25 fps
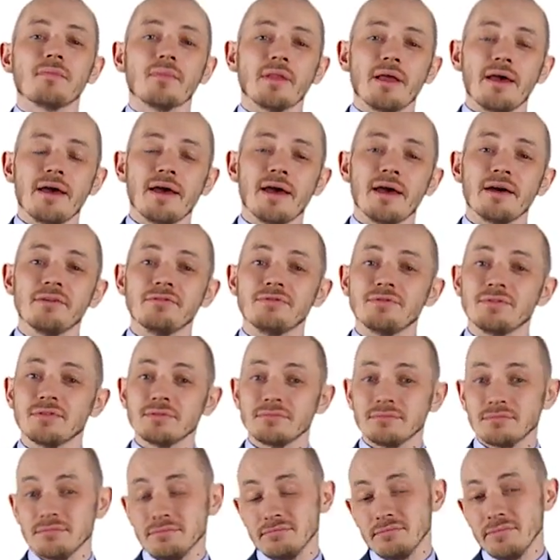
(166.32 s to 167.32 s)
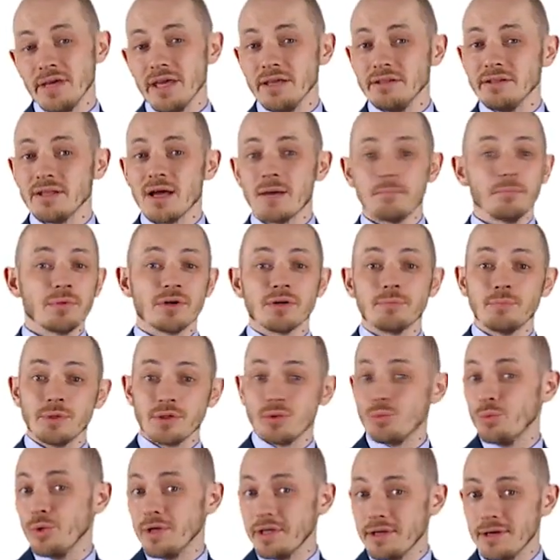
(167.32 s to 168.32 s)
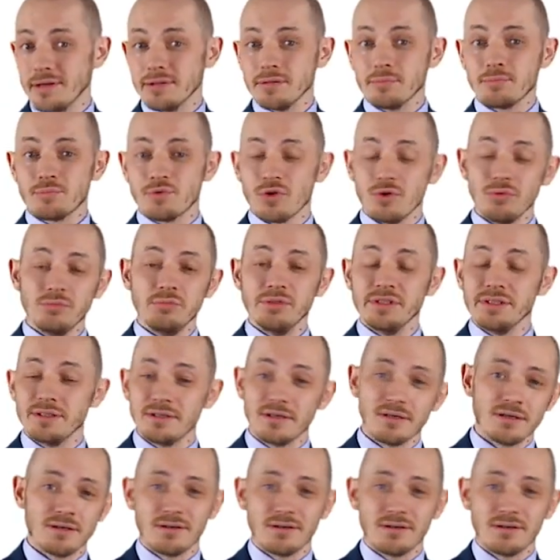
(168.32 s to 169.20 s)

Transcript: have a number, but we can probably